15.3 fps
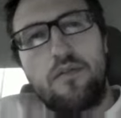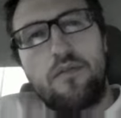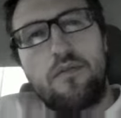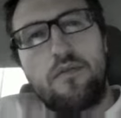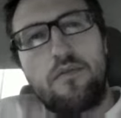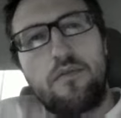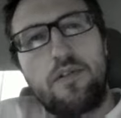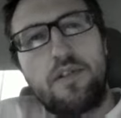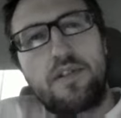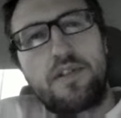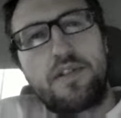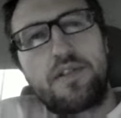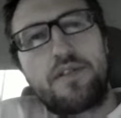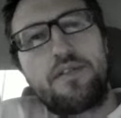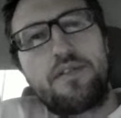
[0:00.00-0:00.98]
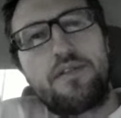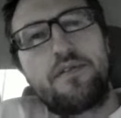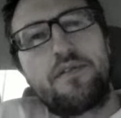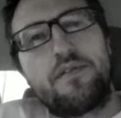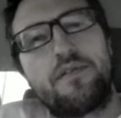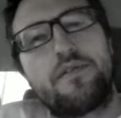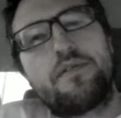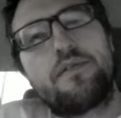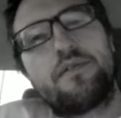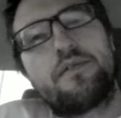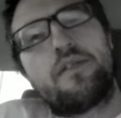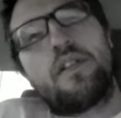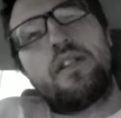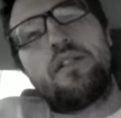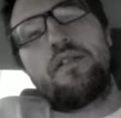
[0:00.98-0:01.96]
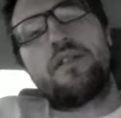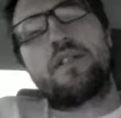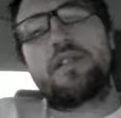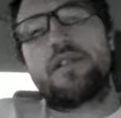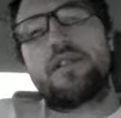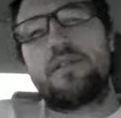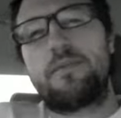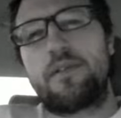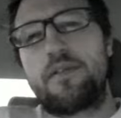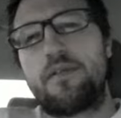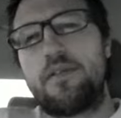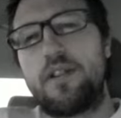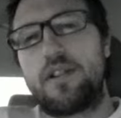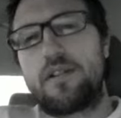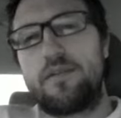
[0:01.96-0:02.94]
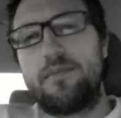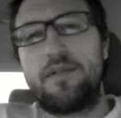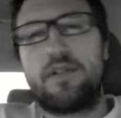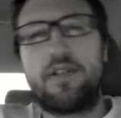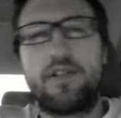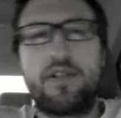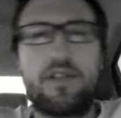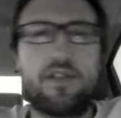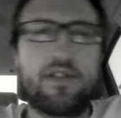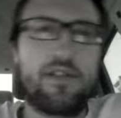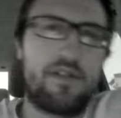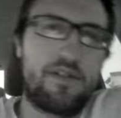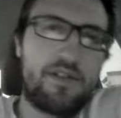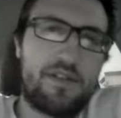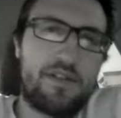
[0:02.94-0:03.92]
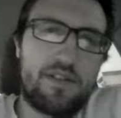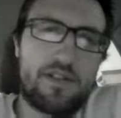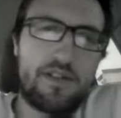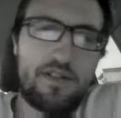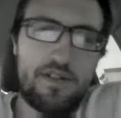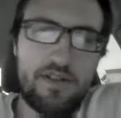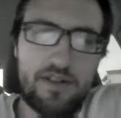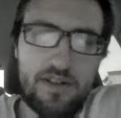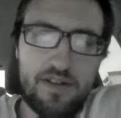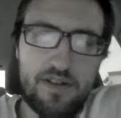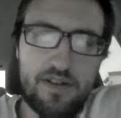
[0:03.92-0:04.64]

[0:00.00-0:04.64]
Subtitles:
What does this do? I don't think it's correct, but this is interesting, I think.